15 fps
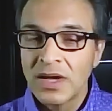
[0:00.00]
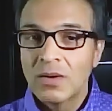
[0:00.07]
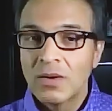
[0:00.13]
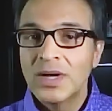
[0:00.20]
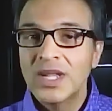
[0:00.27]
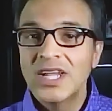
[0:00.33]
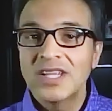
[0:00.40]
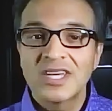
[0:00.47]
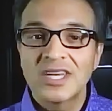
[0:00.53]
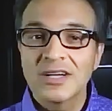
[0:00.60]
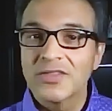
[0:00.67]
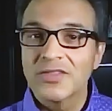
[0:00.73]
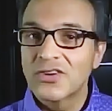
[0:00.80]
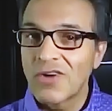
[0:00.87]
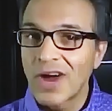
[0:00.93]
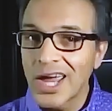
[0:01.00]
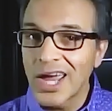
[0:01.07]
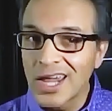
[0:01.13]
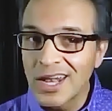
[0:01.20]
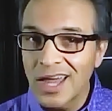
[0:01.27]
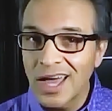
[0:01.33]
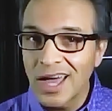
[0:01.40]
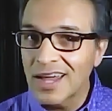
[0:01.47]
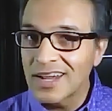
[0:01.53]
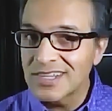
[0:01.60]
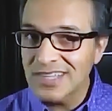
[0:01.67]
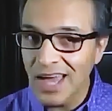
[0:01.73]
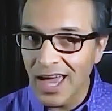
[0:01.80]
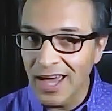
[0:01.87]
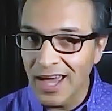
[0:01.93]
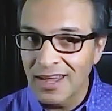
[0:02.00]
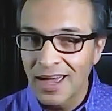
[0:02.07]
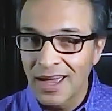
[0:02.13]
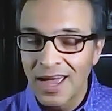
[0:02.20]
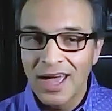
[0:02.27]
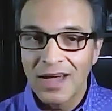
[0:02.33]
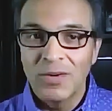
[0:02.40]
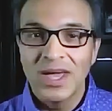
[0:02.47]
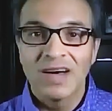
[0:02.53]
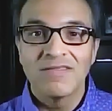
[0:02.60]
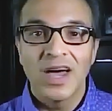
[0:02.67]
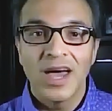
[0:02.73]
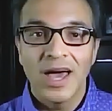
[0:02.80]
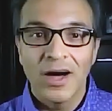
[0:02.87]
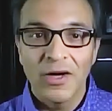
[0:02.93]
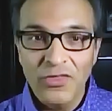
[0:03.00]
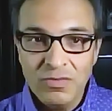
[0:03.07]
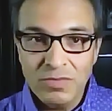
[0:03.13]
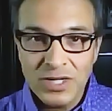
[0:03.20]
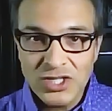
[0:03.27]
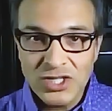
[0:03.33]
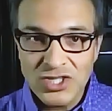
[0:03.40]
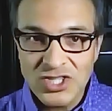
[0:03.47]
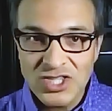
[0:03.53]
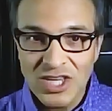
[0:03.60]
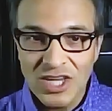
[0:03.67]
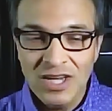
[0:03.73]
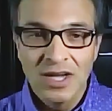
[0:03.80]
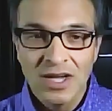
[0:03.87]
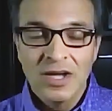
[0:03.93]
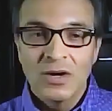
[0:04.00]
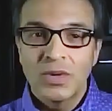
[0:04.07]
we need to kill the dragon at its head. We have a health emergency.